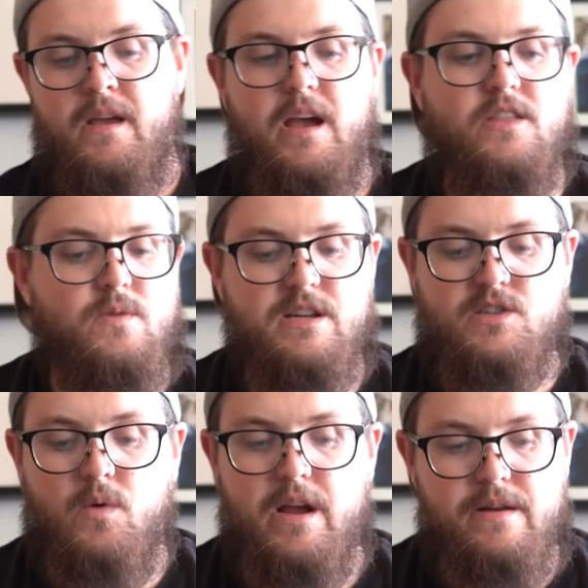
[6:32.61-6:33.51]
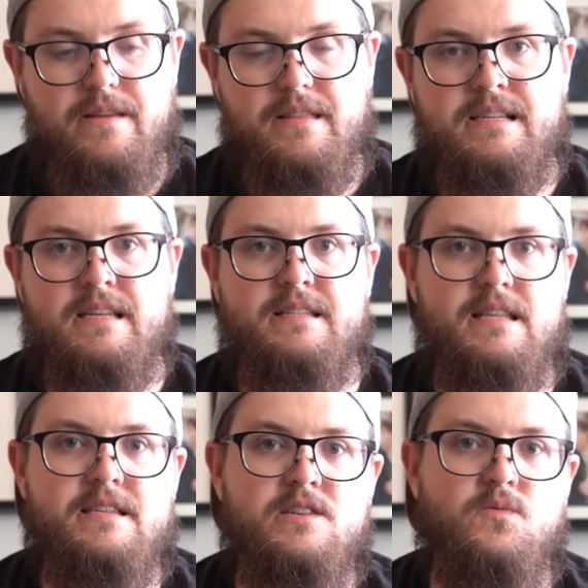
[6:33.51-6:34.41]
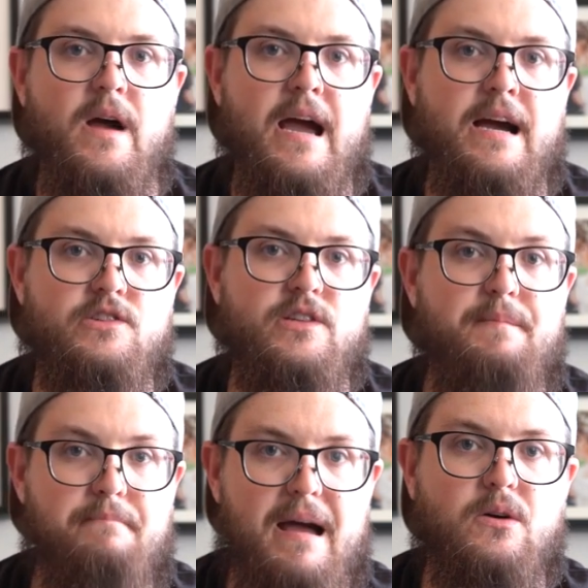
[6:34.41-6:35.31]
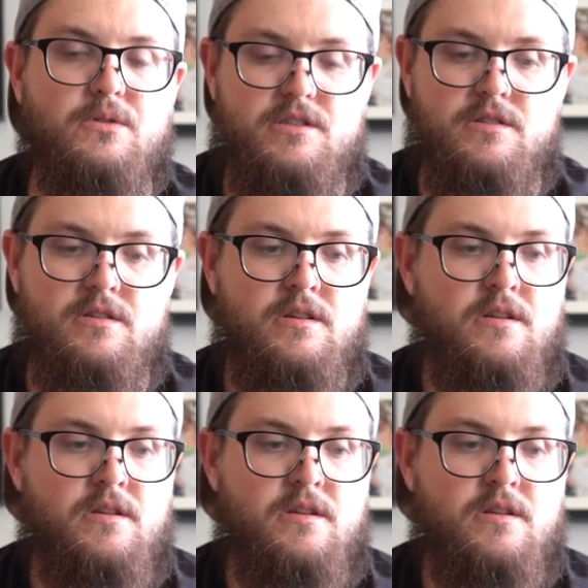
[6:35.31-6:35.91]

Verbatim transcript: And the reason why you need this is what actually mounts